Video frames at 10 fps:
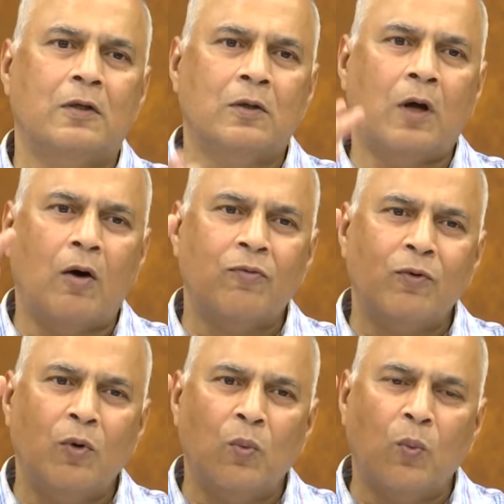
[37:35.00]
of
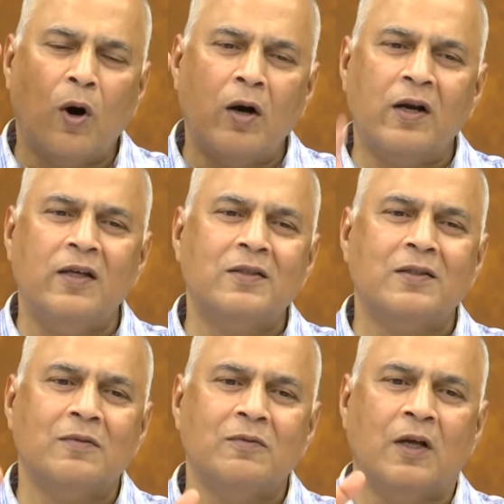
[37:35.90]
what is
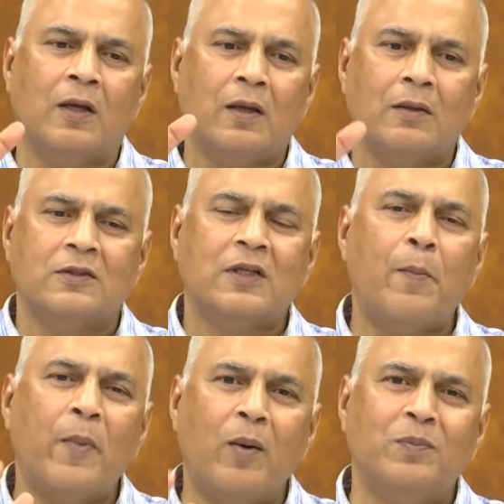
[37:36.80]
some
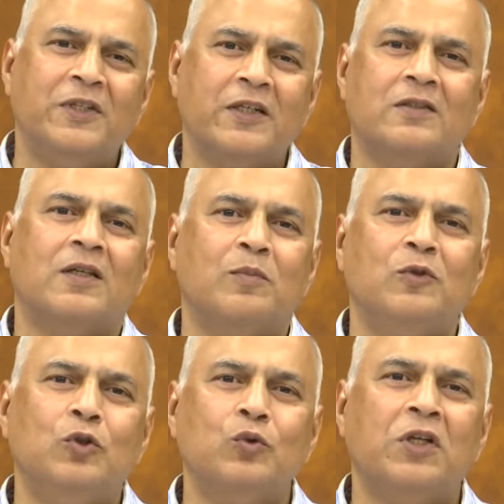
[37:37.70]
object, some
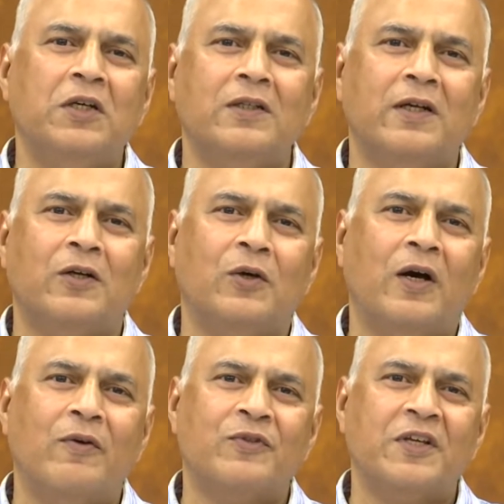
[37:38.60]
new thing that you have
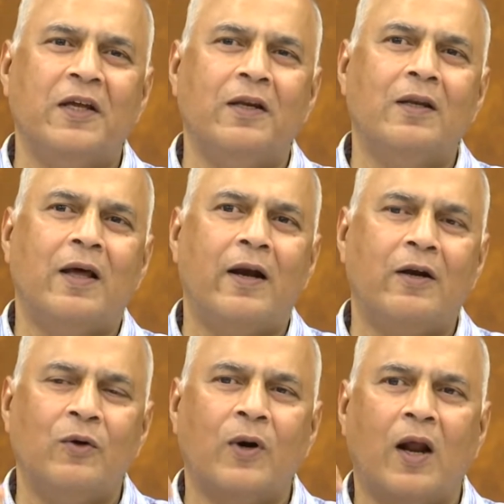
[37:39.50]
seen, and
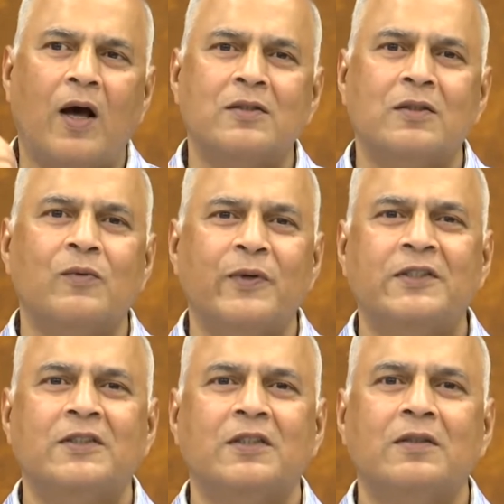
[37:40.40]
you are asked the
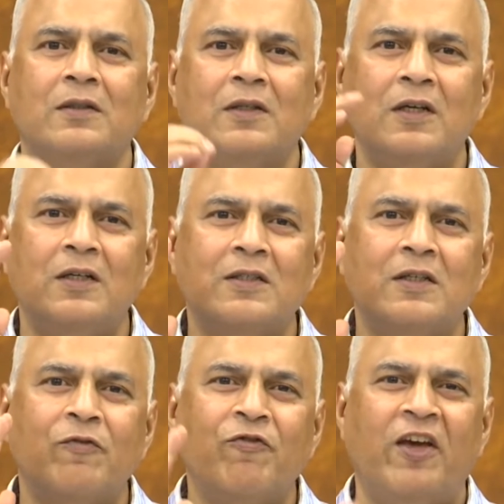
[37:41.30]
question, is it
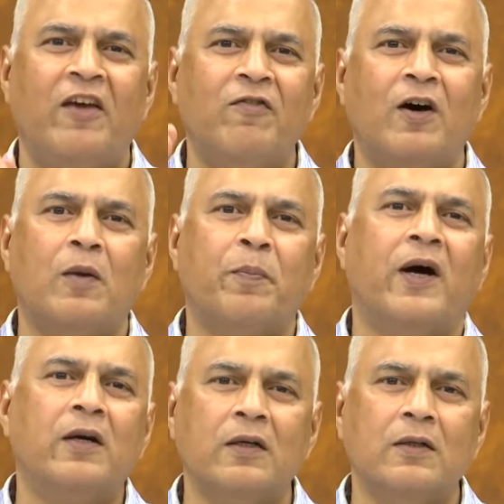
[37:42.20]
wave or
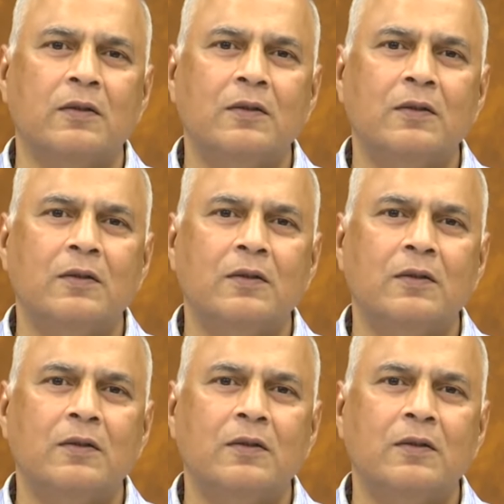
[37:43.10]
particle?